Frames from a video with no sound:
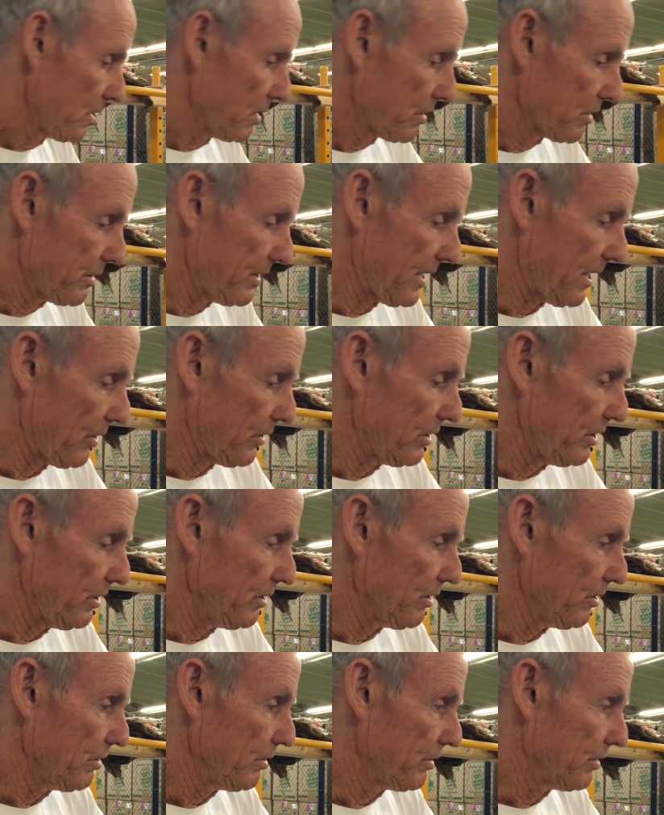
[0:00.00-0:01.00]
down
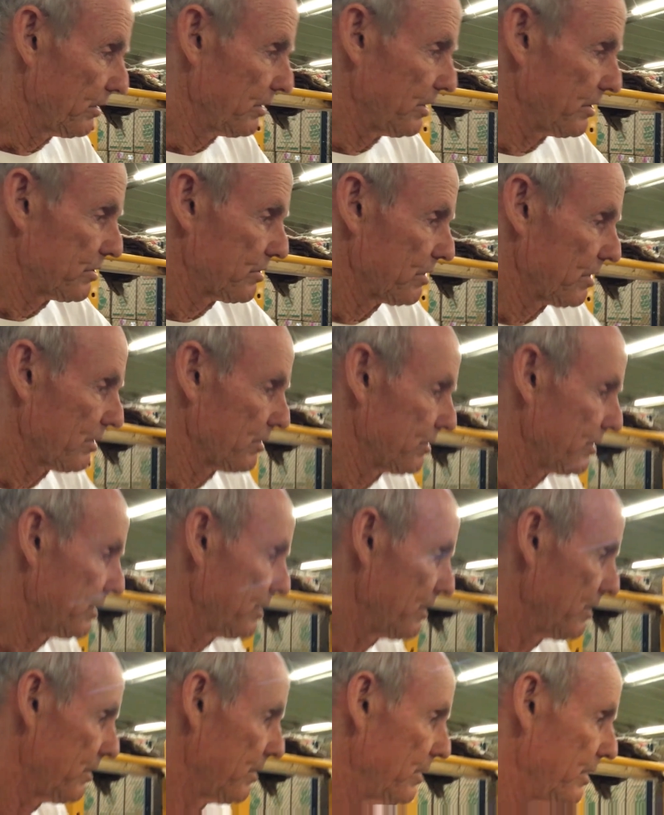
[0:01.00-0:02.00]
here, and then they start to
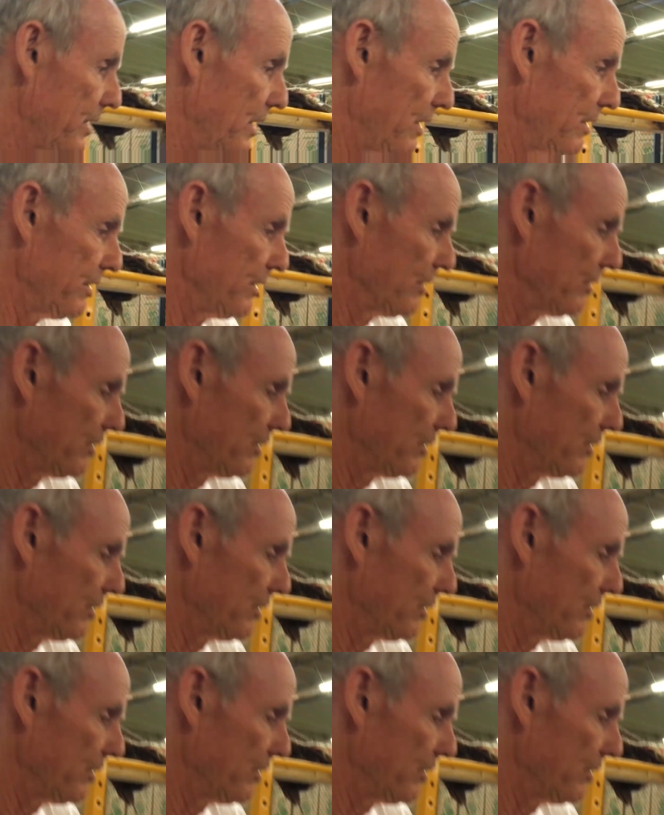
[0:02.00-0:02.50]
get near the